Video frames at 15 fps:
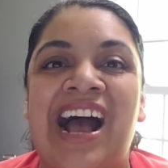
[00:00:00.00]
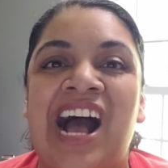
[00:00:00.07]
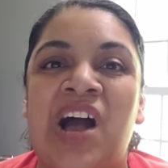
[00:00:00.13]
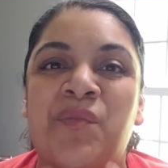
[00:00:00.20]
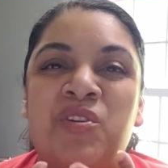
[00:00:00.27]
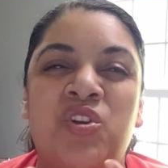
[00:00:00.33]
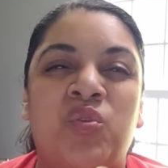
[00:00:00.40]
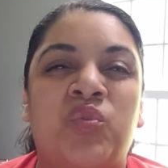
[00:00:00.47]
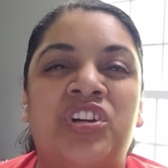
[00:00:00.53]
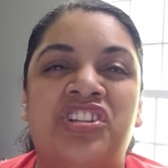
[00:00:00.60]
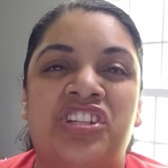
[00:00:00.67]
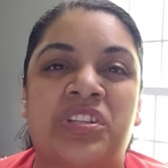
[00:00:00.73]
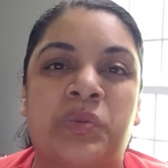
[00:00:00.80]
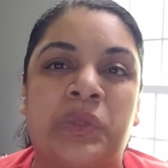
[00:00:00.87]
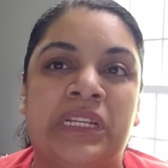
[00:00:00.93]
Where it
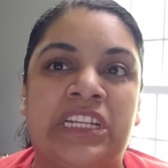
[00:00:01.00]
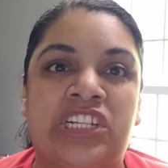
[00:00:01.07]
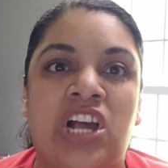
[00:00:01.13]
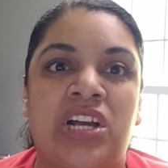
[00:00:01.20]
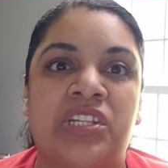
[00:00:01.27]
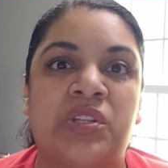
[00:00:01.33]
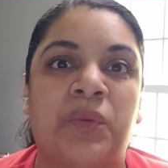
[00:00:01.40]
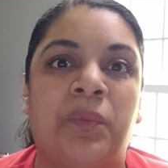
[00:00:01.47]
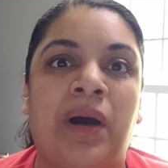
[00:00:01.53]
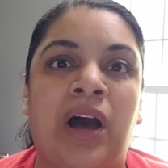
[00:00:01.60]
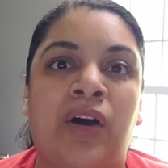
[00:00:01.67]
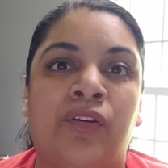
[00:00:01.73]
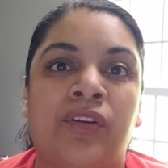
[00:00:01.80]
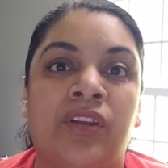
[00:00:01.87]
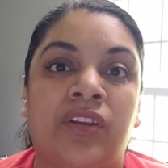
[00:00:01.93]
just really talks
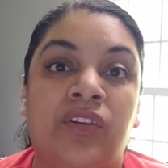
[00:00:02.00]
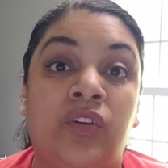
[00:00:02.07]
about,